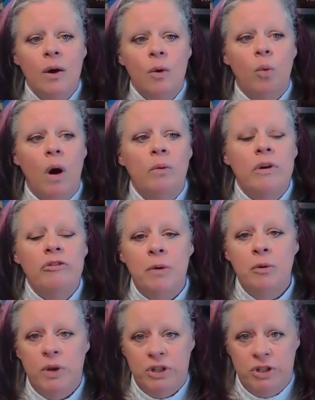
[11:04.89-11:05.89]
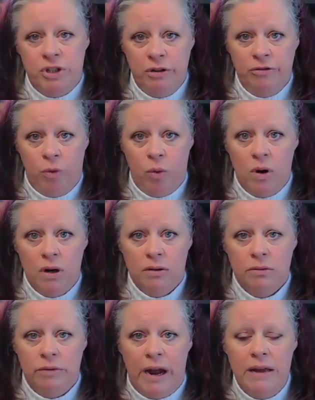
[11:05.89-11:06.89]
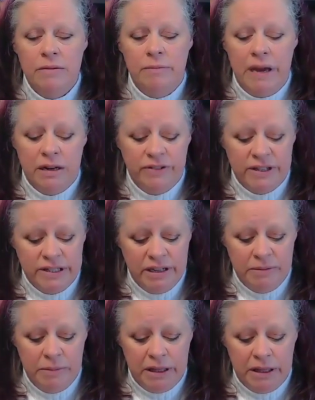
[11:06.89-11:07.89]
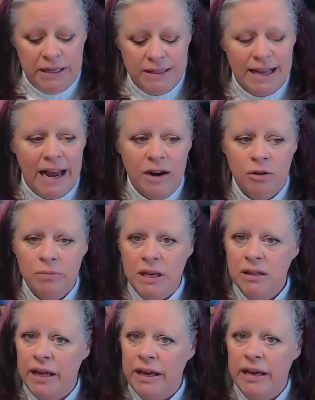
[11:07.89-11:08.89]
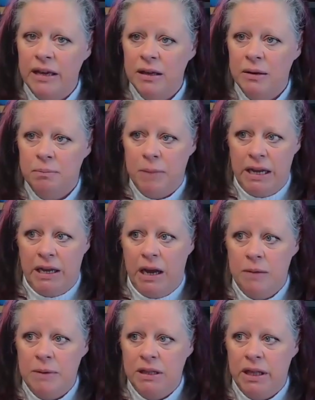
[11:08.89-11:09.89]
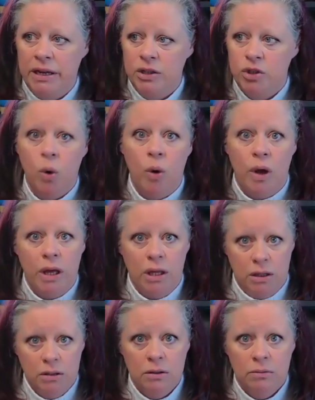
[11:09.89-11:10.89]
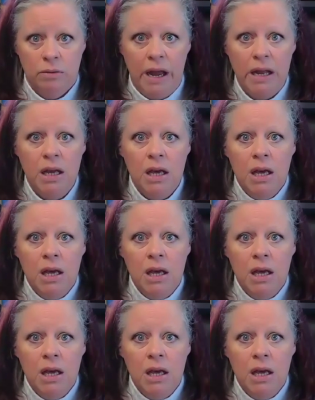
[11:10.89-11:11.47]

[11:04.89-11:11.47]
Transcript: What we've been wishing for, right? Manifesting abilities. And I don't mean like money, I mean like joy, right?